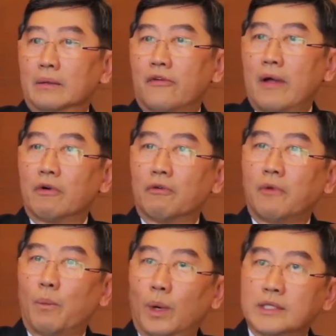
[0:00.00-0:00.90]
travel
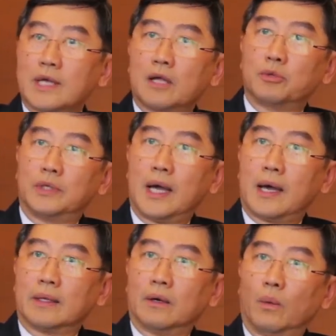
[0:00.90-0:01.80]
from one side to the
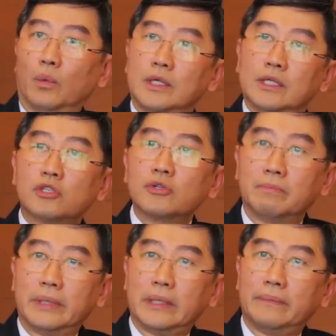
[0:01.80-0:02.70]
other, which it
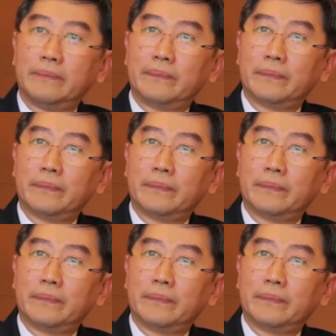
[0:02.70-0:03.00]
shouldn't be.